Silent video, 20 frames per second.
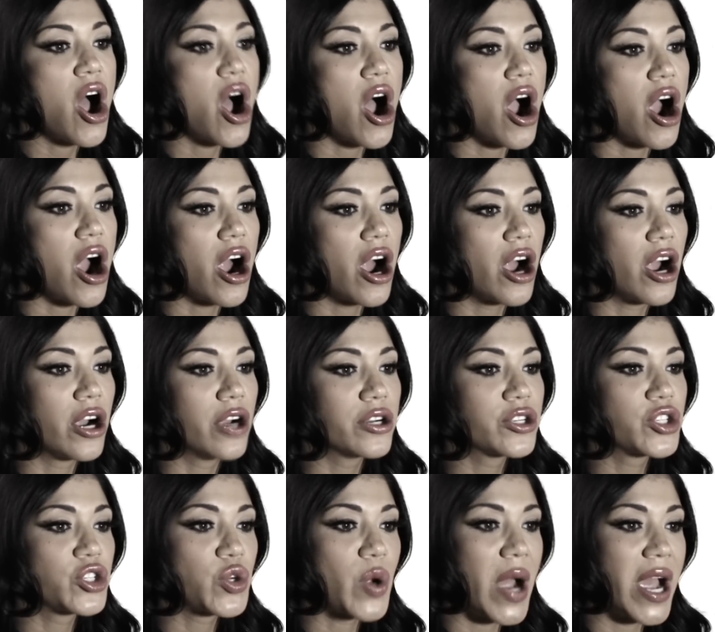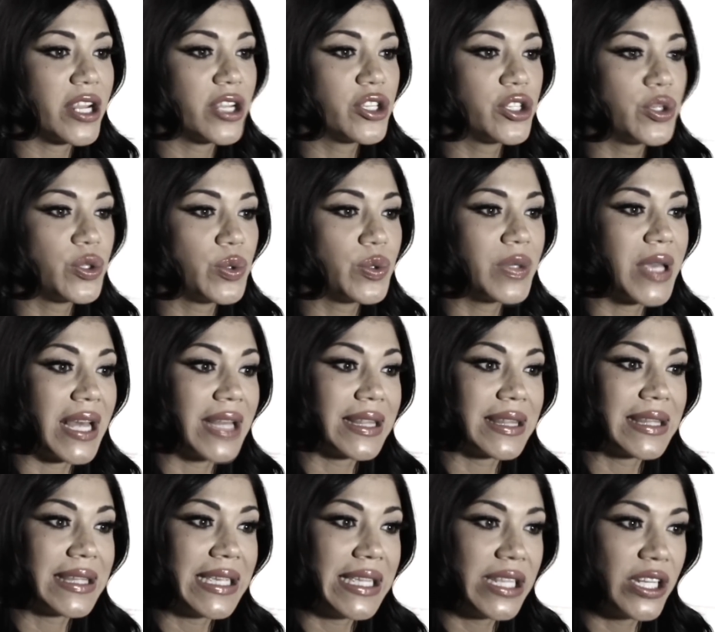are trying to
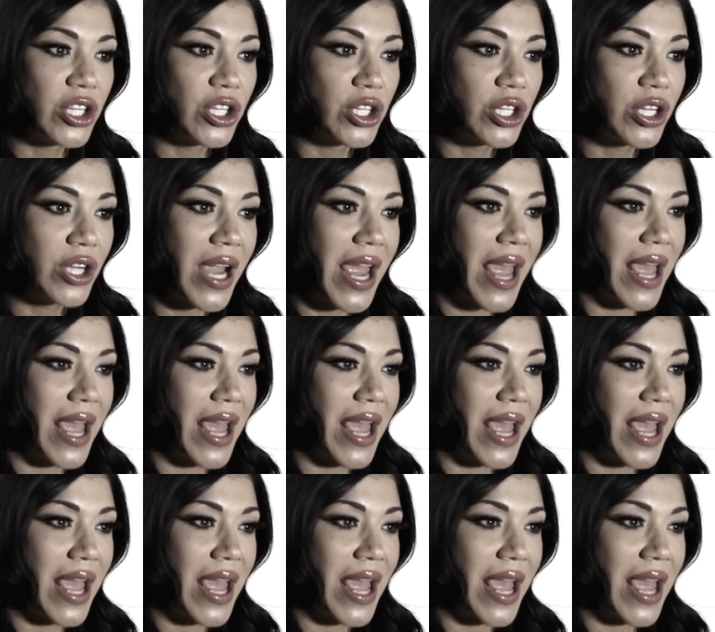get leaner